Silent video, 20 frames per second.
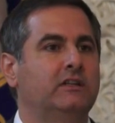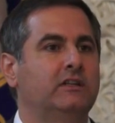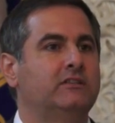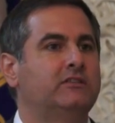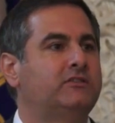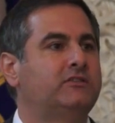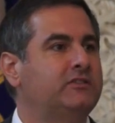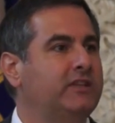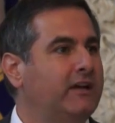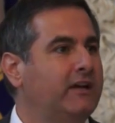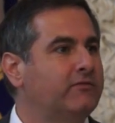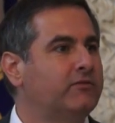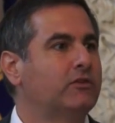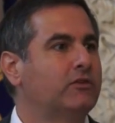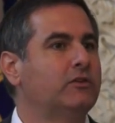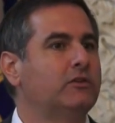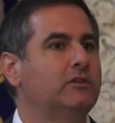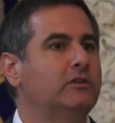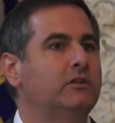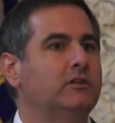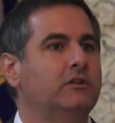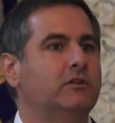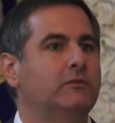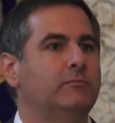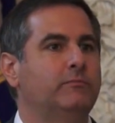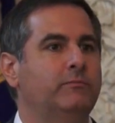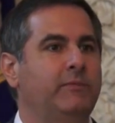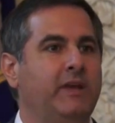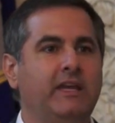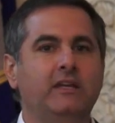several
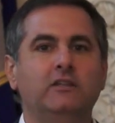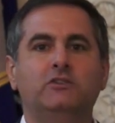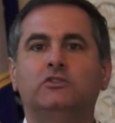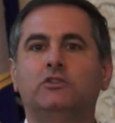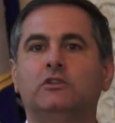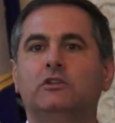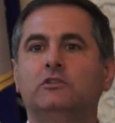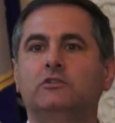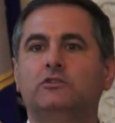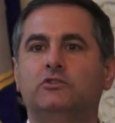major